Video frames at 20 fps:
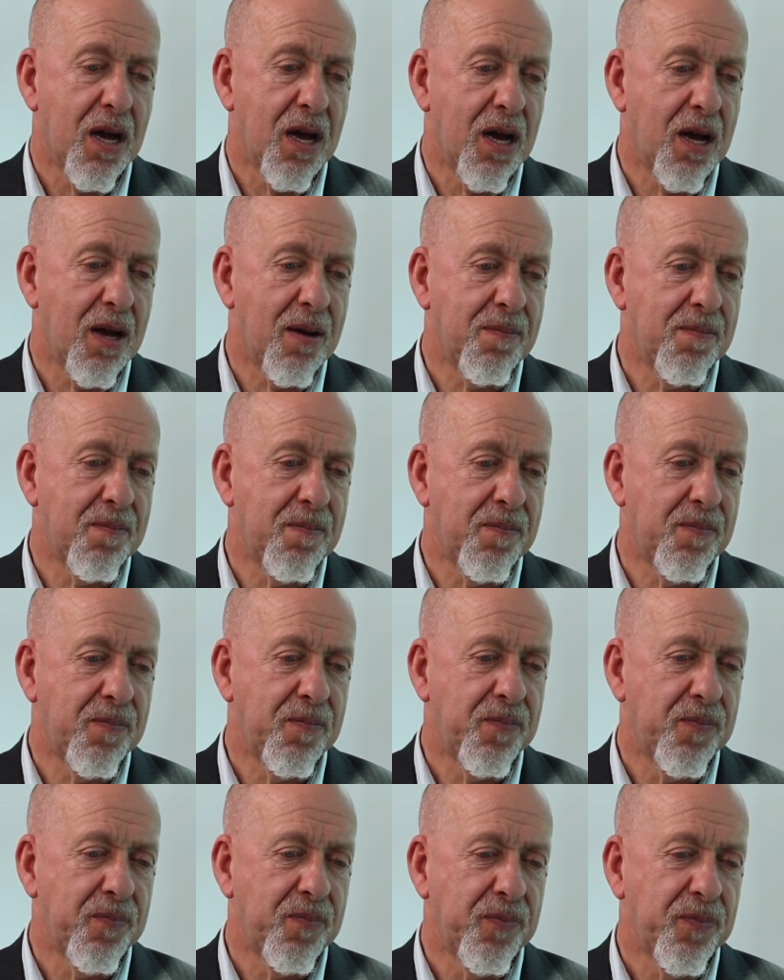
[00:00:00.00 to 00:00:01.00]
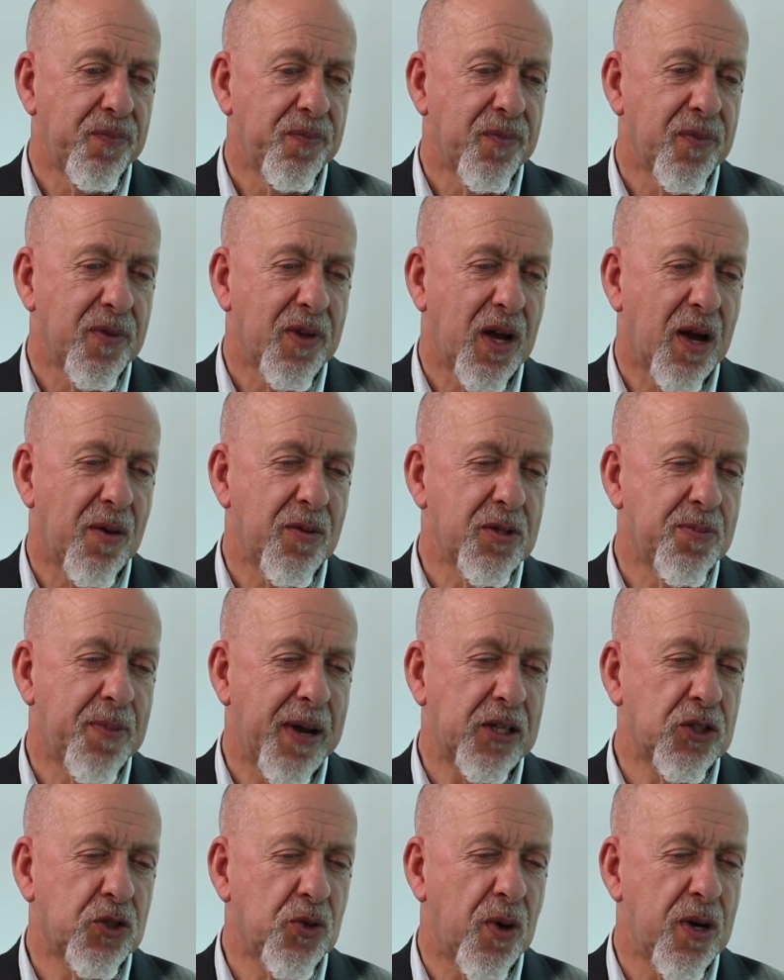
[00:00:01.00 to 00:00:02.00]
I was
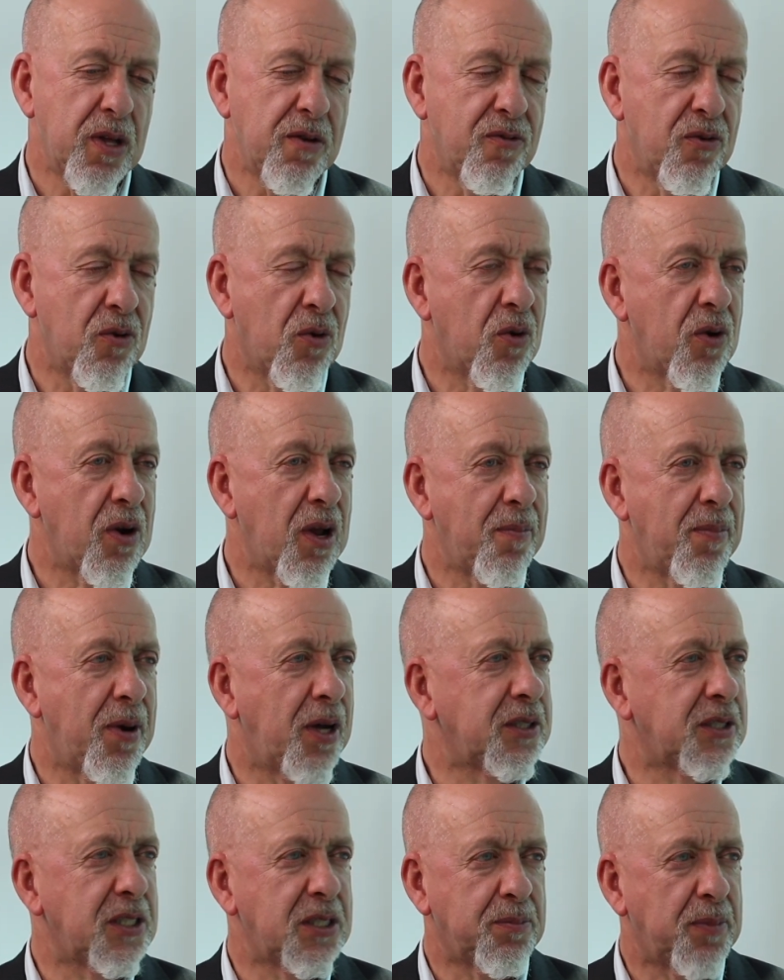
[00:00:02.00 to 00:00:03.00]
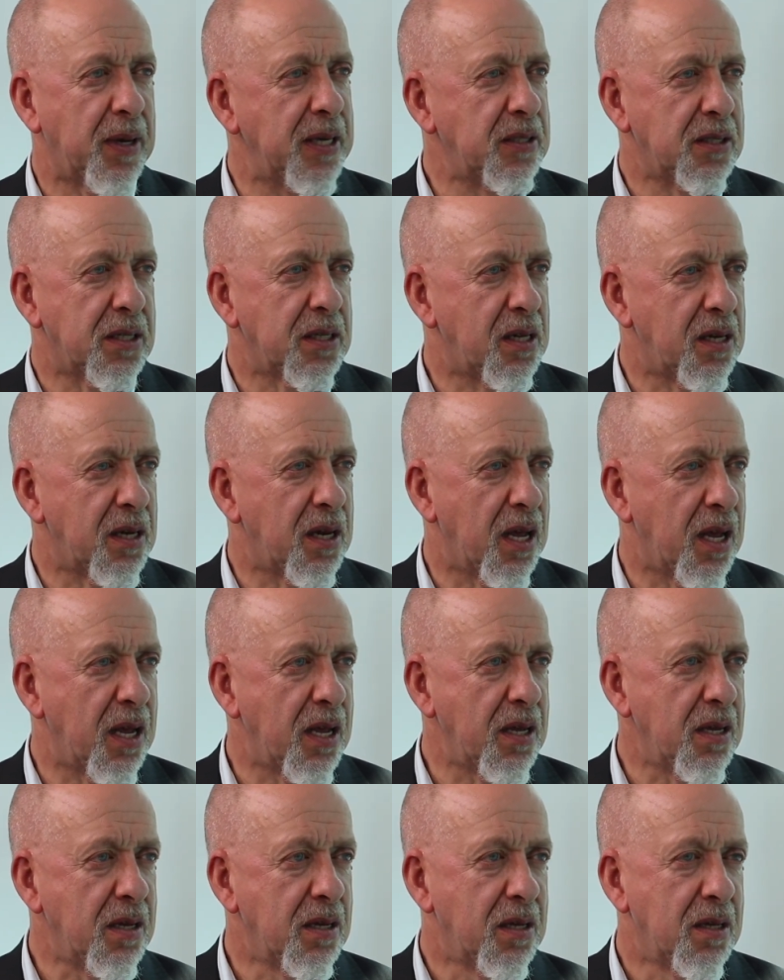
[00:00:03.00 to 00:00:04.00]
about 24 and I participated in
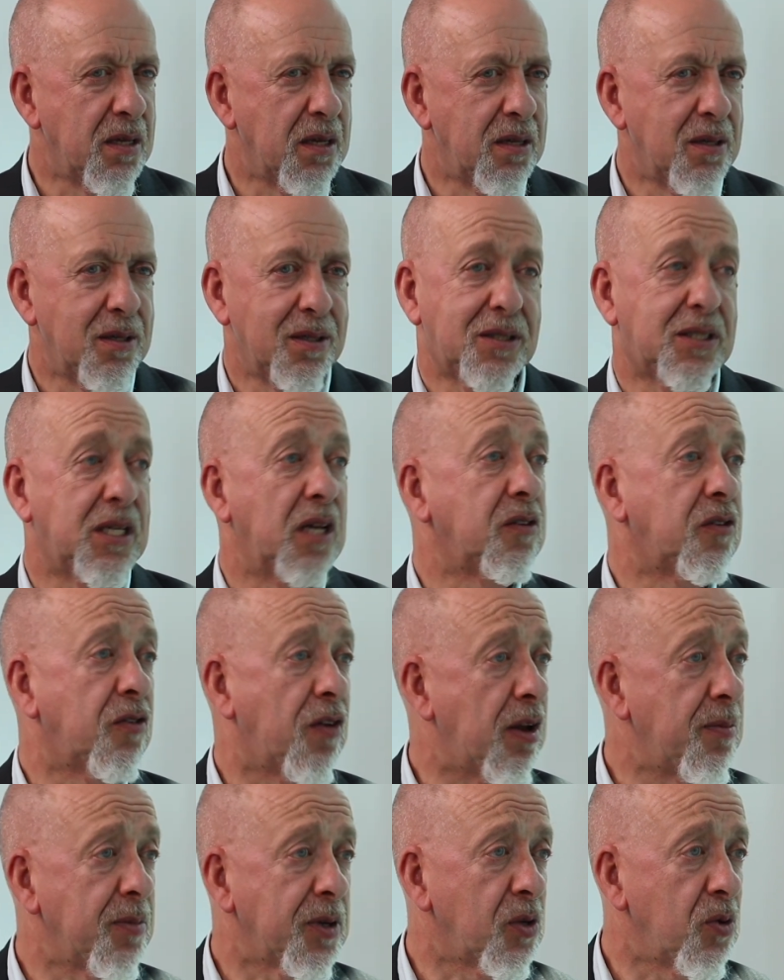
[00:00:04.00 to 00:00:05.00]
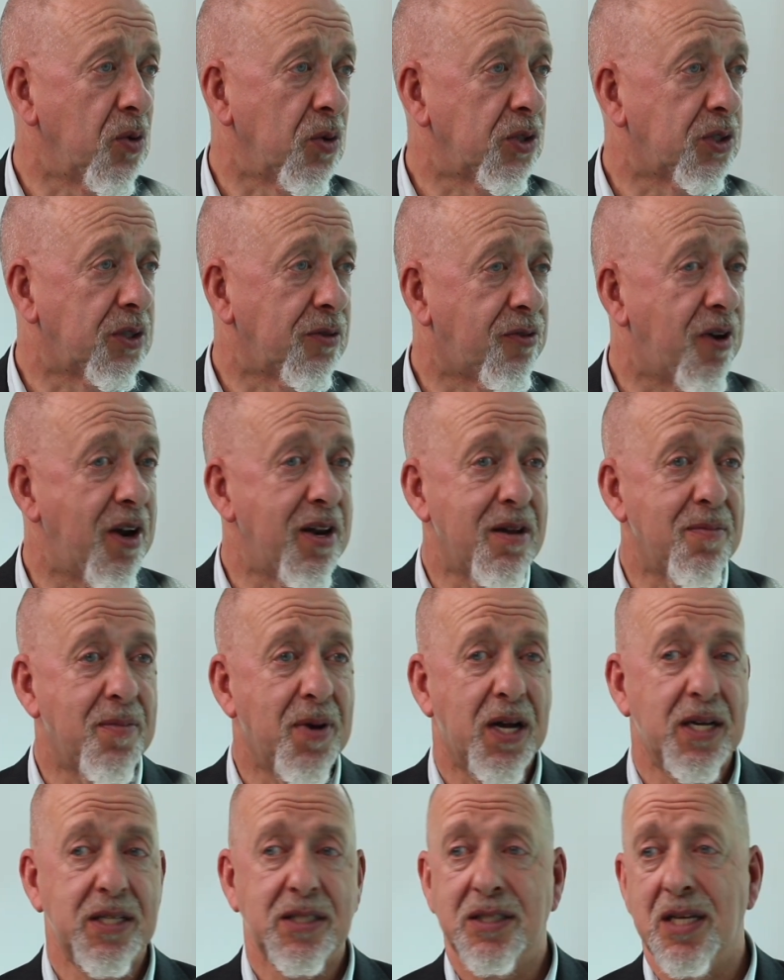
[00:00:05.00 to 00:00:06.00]
a self-development course. A friend of
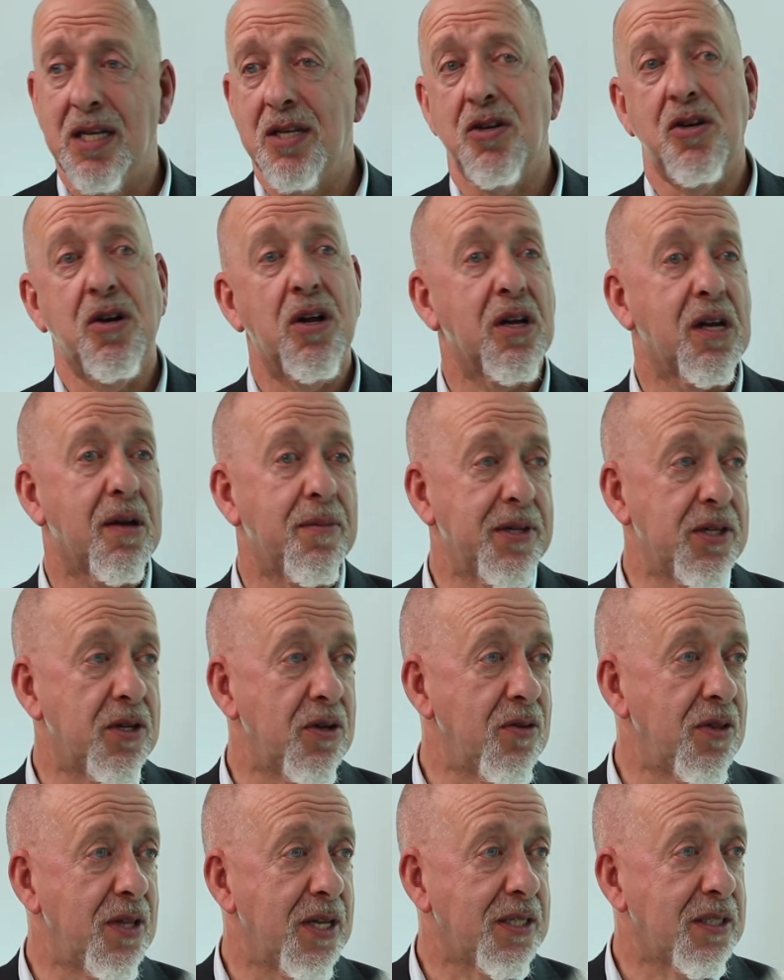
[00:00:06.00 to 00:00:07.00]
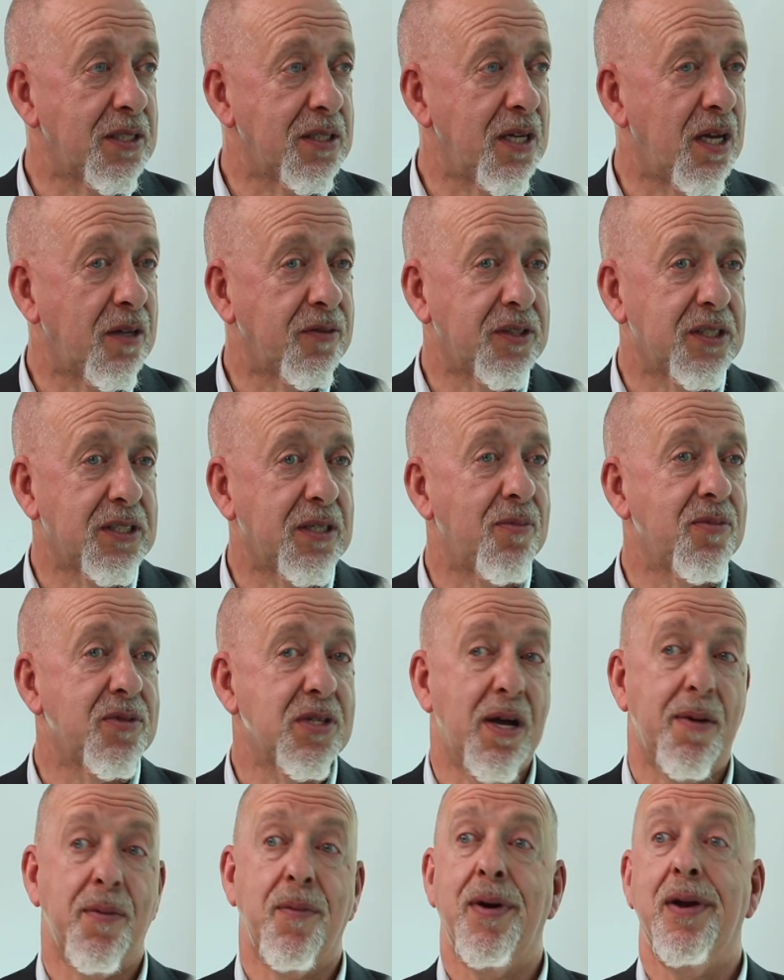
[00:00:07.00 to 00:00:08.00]
mine said, "You've got to come and do this." And after some
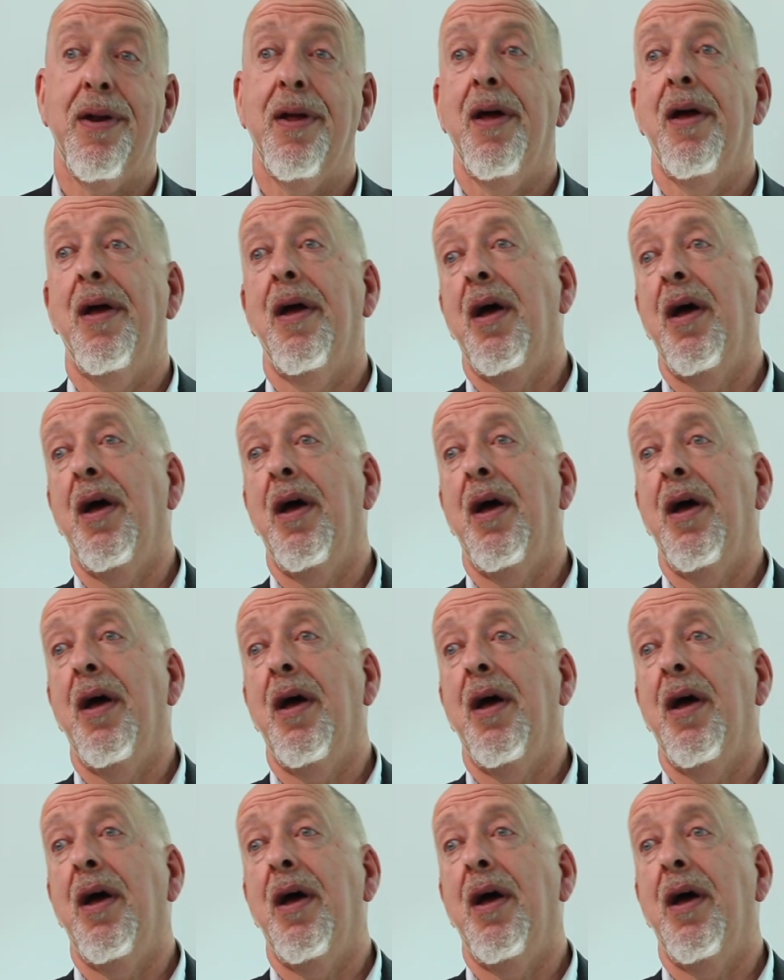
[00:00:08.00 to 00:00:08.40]
time I went,